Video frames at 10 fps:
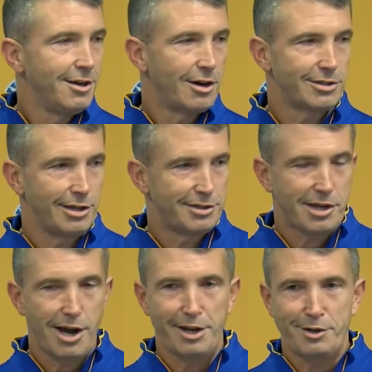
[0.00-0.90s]
Our son
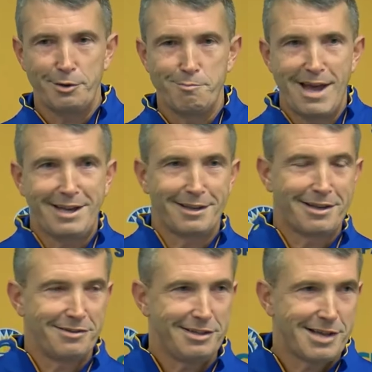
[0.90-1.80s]
Scotty couldn't make it
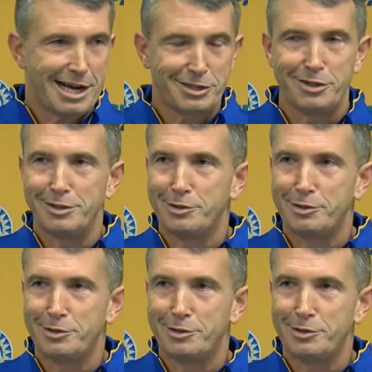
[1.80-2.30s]
because he's actually in